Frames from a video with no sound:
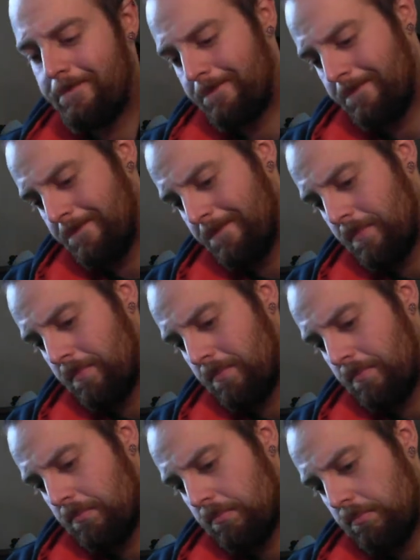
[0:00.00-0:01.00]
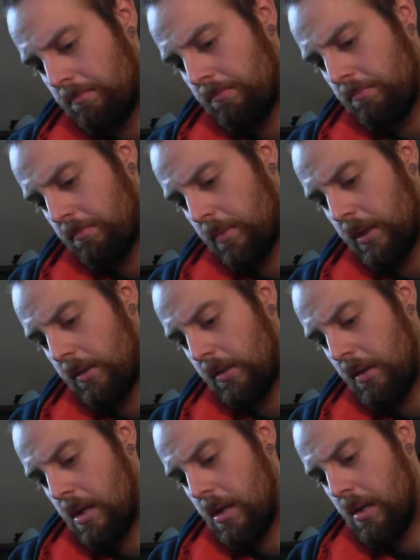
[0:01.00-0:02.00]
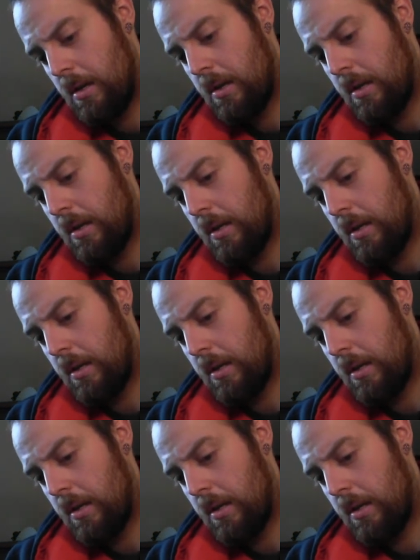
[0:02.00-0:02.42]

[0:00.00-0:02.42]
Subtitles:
(silence)